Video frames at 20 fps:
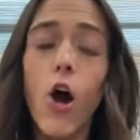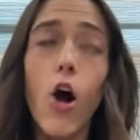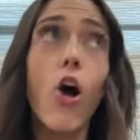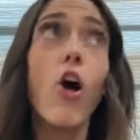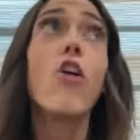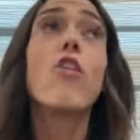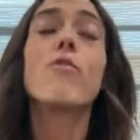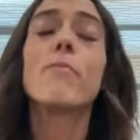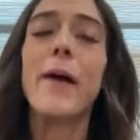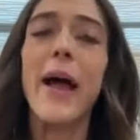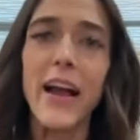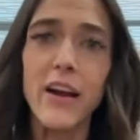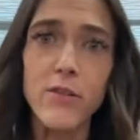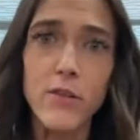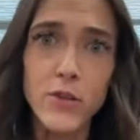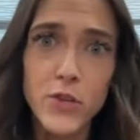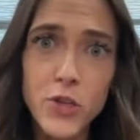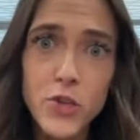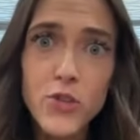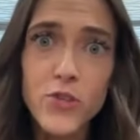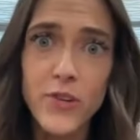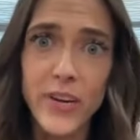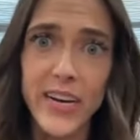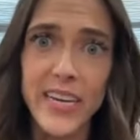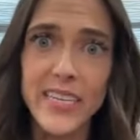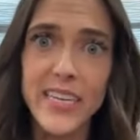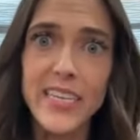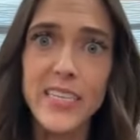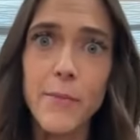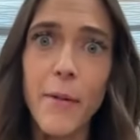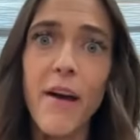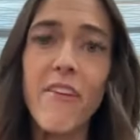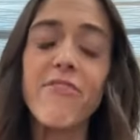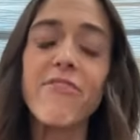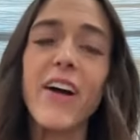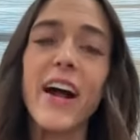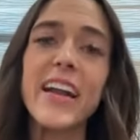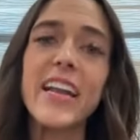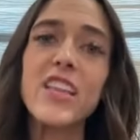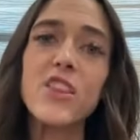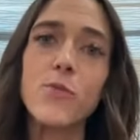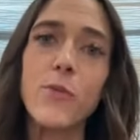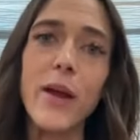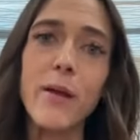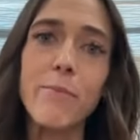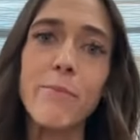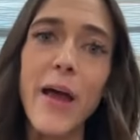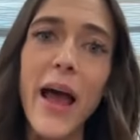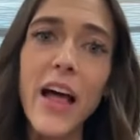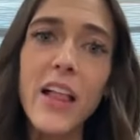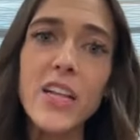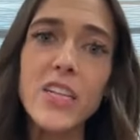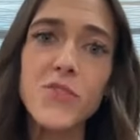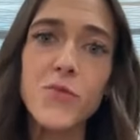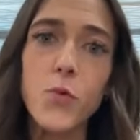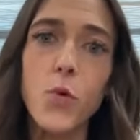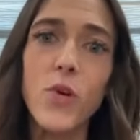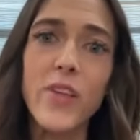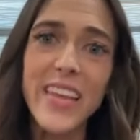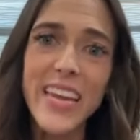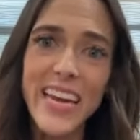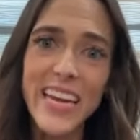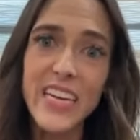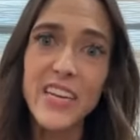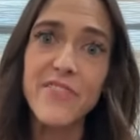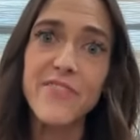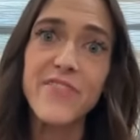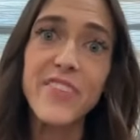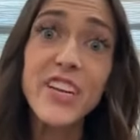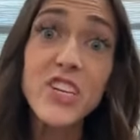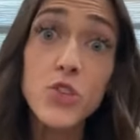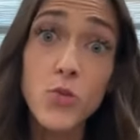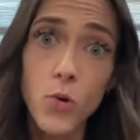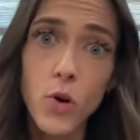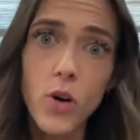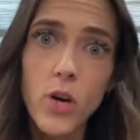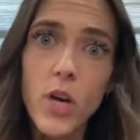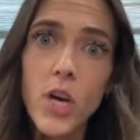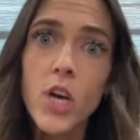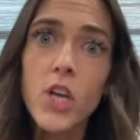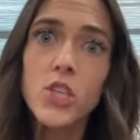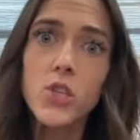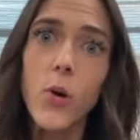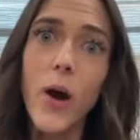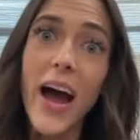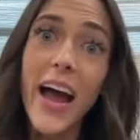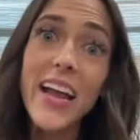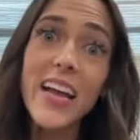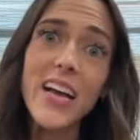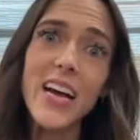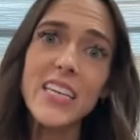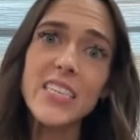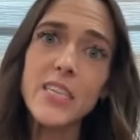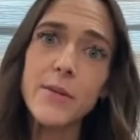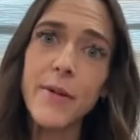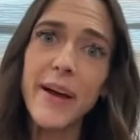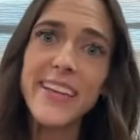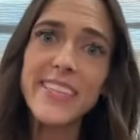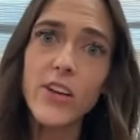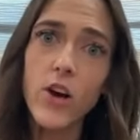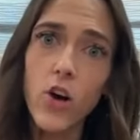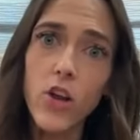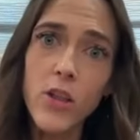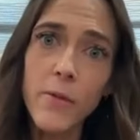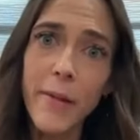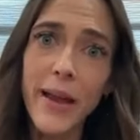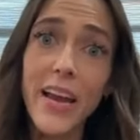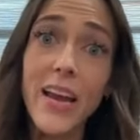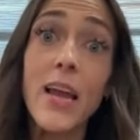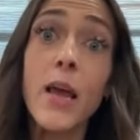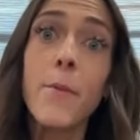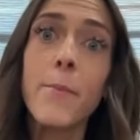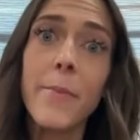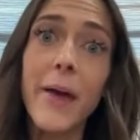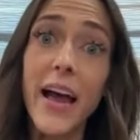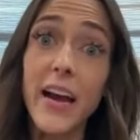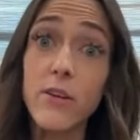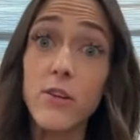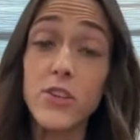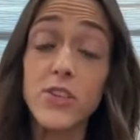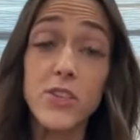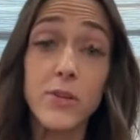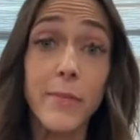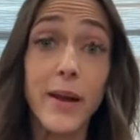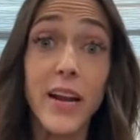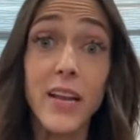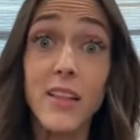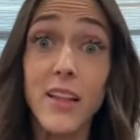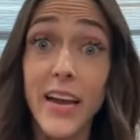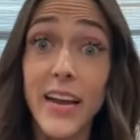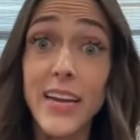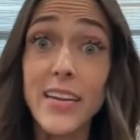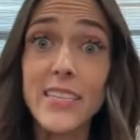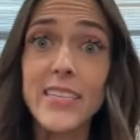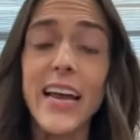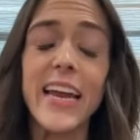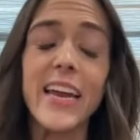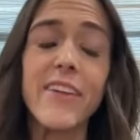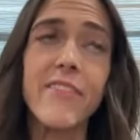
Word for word: All macronutrients. It's about finding the right balance for the individual. So I customize all of my macros to my clients.